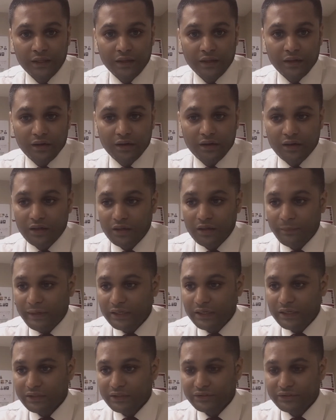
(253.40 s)

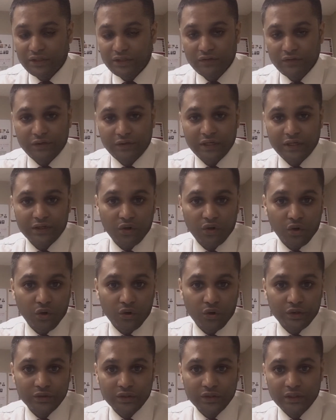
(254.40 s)
medical certificate
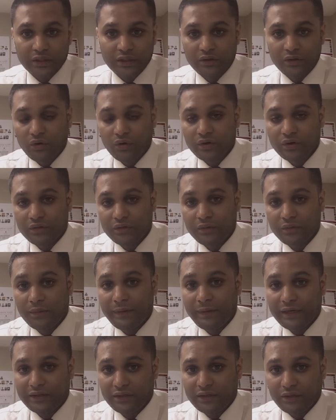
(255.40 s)
or the no criminal
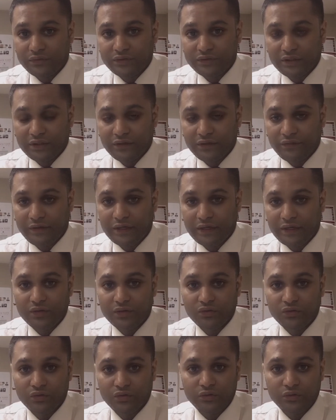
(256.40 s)
background certificate
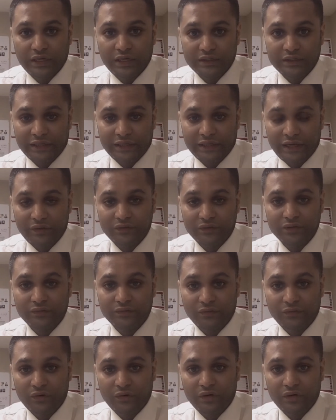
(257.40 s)
do not have the
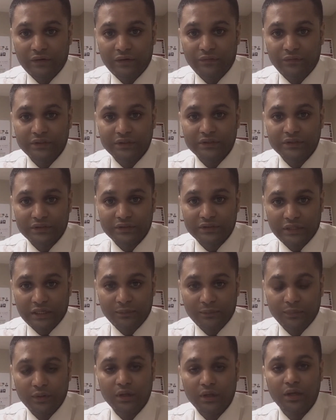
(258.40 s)
foreign office
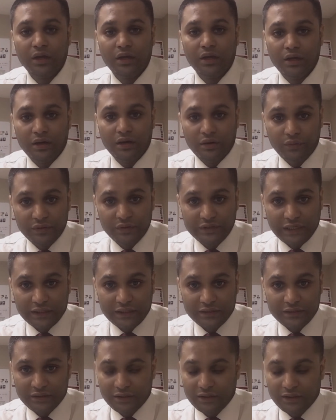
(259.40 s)
stamp,
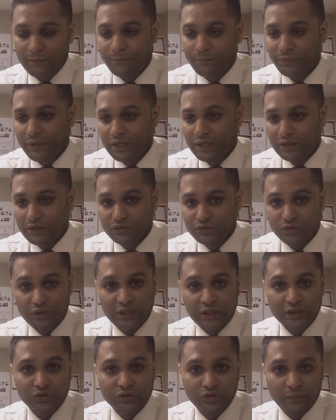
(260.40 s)
rejected. You
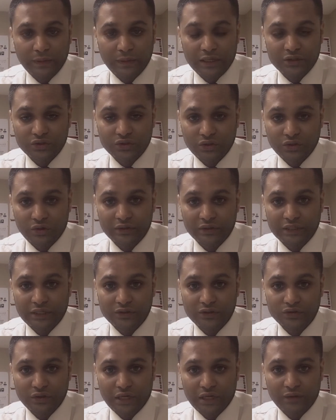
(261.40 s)
need to make sure
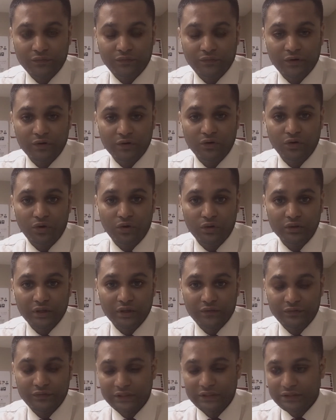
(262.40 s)
that you have follow all
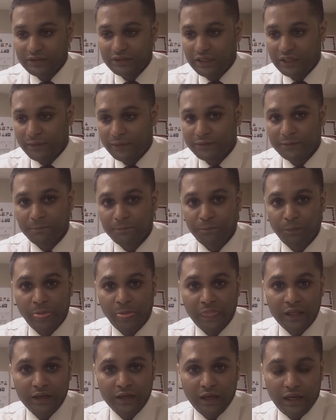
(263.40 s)
of these steps,
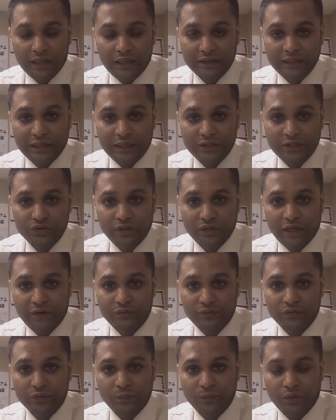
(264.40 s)
and then you
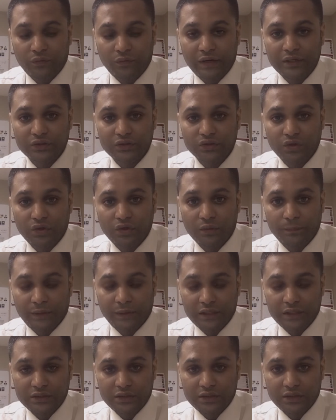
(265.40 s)
have to provide your
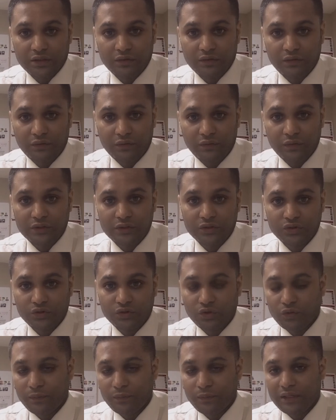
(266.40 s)
picture, which
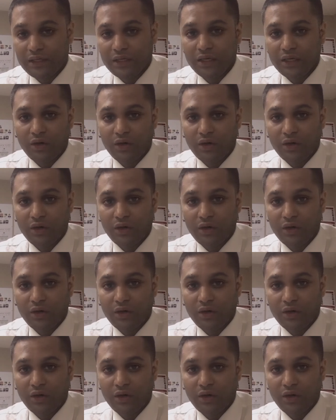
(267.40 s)
should be